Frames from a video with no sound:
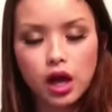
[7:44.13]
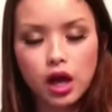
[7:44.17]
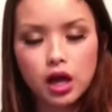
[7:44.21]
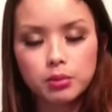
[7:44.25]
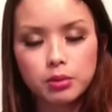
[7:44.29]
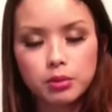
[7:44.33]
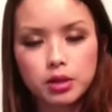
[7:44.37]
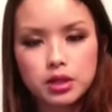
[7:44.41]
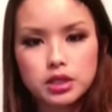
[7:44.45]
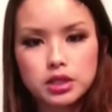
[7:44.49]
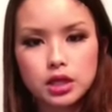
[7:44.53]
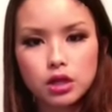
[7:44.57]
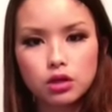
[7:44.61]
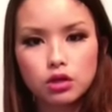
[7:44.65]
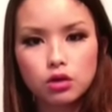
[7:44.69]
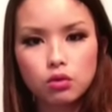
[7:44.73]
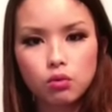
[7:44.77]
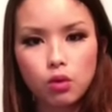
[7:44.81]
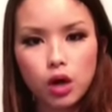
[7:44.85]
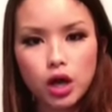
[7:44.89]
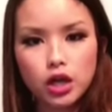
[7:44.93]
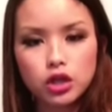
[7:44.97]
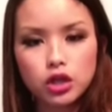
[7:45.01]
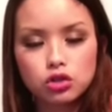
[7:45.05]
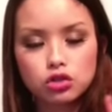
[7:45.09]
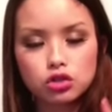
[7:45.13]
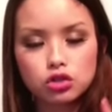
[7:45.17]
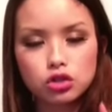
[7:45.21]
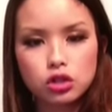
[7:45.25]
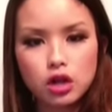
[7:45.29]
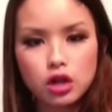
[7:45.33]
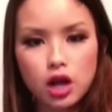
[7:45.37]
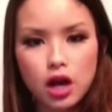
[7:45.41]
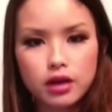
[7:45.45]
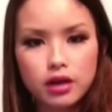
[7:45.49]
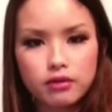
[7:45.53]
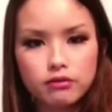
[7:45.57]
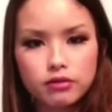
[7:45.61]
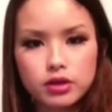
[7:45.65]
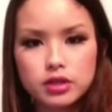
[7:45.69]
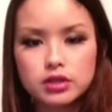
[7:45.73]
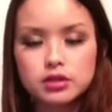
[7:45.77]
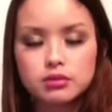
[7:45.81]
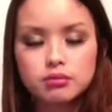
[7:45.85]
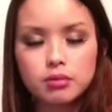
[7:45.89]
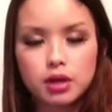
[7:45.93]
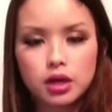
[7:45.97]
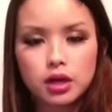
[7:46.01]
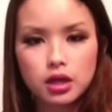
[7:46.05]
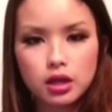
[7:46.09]
and I'm gonna tell you why you should not invest
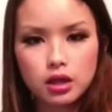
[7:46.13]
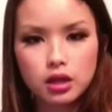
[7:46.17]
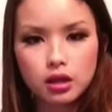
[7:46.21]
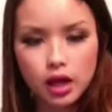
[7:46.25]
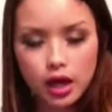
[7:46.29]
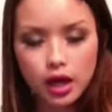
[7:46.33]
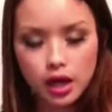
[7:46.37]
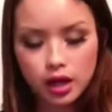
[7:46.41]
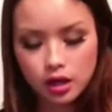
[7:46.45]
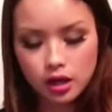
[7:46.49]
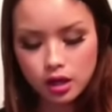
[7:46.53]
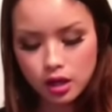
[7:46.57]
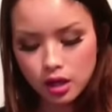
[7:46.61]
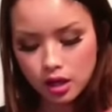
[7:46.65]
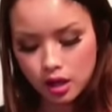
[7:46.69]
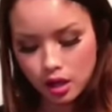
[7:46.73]
in money in that